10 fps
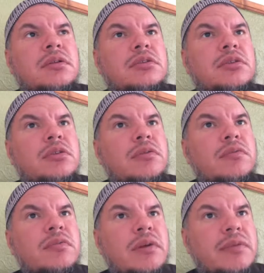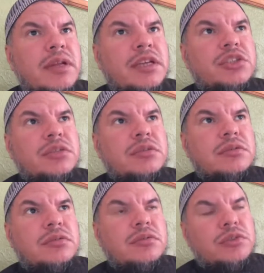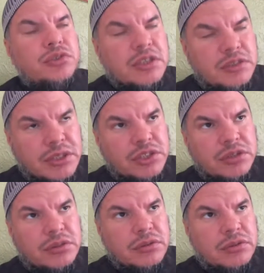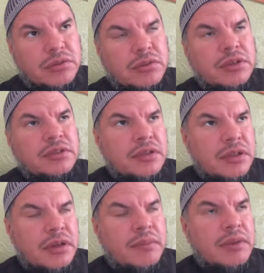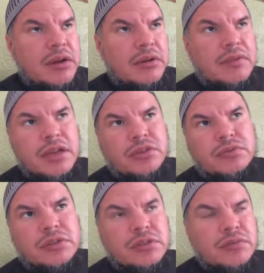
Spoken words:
to revelation or transmission, or is it a matter of knowledge which is